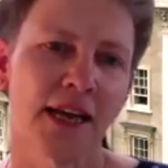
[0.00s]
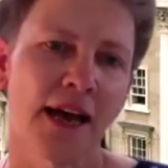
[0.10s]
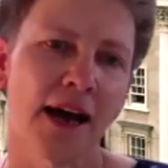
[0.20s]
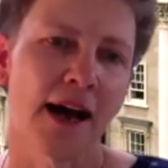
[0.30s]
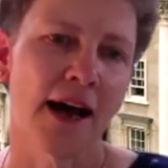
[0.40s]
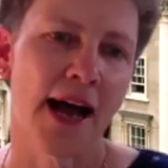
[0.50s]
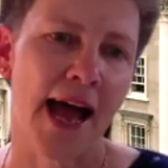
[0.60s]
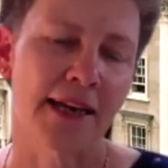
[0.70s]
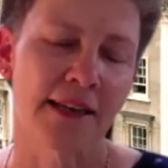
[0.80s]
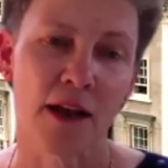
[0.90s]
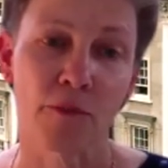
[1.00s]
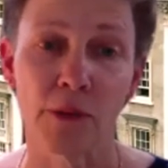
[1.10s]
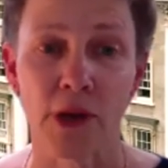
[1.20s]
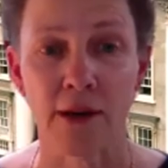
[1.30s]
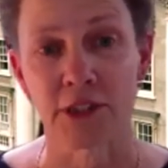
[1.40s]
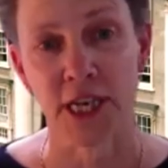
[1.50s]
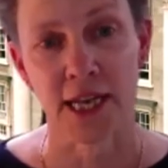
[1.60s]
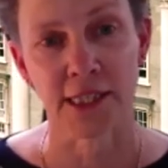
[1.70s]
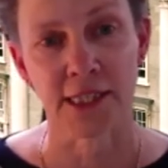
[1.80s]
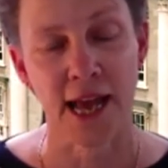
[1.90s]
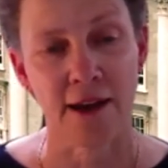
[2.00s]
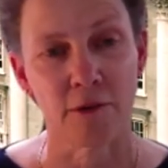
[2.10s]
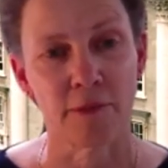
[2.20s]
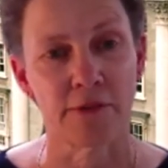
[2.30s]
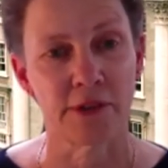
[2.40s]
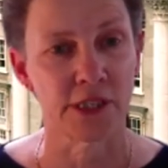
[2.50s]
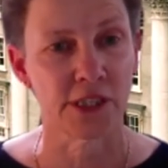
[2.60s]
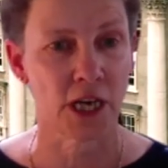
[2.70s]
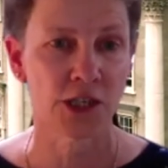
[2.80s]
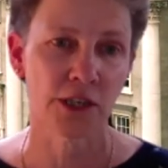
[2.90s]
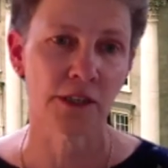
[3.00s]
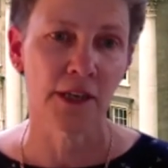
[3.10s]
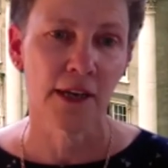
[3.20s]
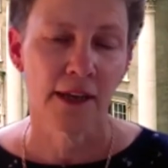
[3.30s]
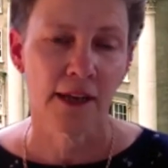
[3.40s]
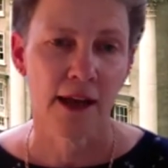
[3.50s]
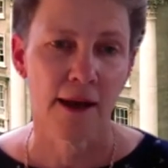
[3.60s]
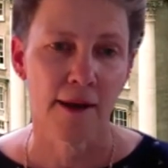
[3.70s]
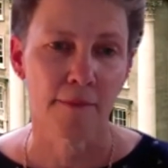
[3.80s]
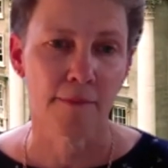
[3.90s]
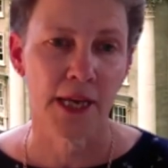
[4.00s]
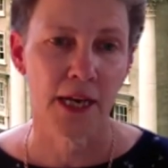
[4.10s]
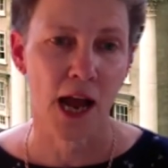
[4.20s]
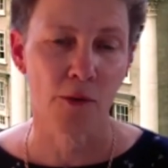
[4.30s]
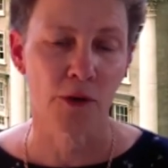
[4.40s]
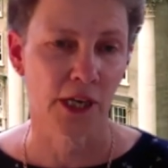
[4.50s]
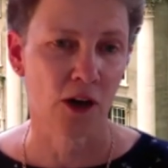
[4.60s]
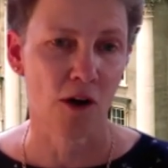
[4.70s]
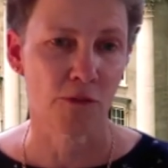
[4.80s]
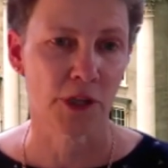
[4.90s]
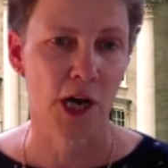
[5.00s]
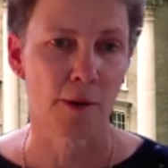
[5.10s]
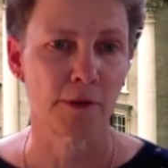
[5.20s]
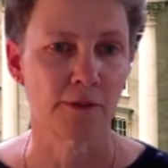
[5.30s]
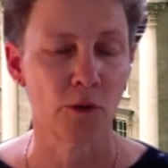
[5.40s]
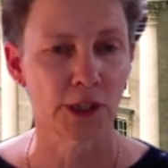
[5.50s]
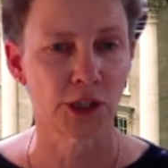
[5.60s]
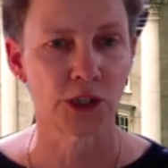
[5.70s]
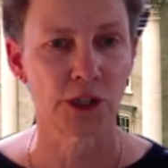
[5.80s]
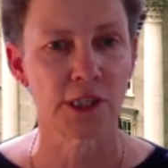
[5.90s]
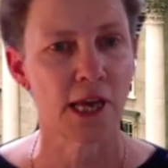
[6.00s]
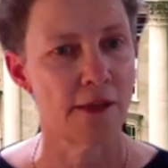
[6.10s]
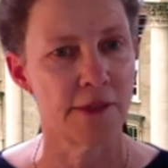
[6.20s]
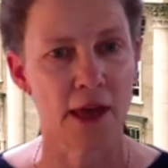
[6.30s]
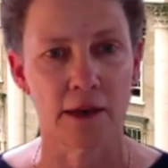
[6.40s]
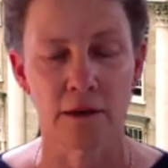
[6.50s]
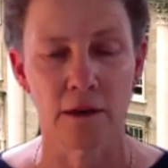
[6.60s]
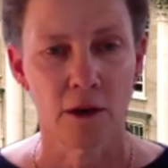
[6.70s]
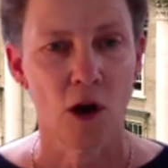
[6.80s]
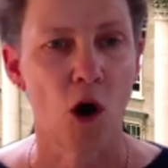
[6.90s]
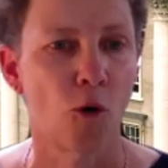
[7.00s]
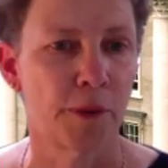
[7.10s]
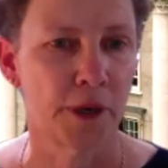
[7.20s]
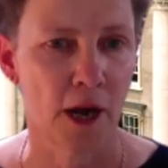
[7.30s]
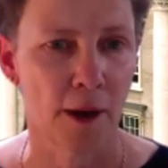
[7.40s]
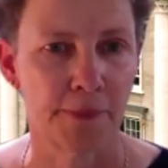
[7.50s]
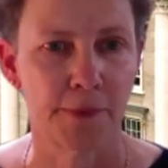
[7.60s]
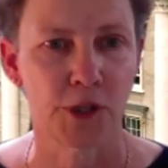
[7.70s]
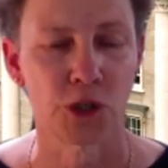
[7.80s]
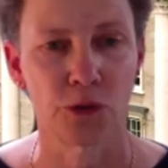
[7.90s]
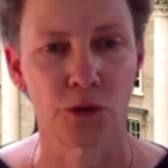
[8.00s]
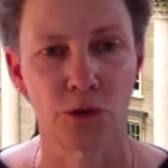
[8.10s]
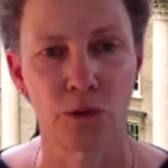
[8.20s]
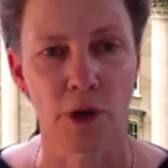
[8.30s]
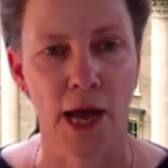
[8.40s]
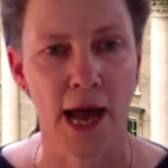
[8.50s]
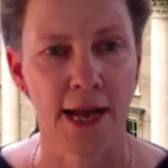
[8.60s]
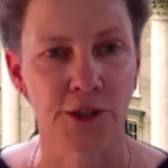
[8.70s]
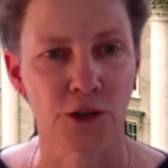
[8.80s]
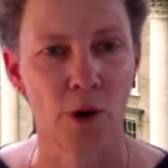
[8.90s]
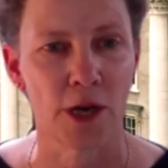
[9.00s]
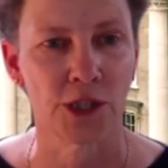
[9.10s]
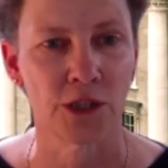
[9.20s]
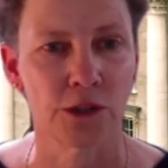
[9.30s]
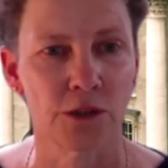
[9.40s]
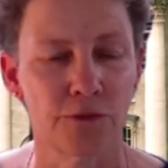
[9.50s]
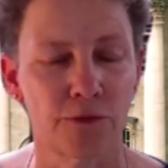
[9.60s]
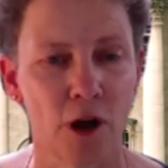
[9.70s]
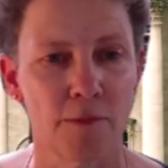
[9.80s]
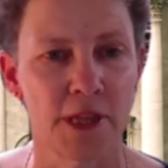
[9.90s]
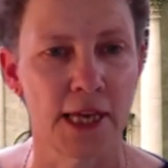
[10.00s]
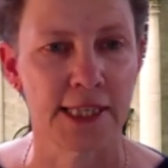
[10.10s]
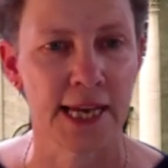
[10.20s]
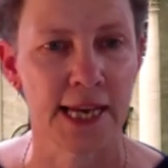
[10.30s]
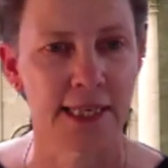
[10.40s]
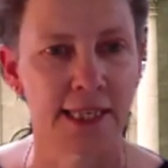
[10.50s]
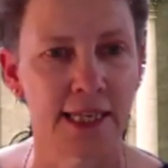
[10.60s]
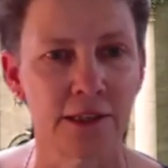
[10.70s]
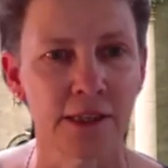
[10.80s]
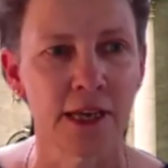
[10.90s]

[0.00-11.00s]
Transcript: Uh, and then we will have a chance to have a bit of a discussion. Um, he and I will kick off with a couple of questions and then open it up to uh, answer questions from the attendees.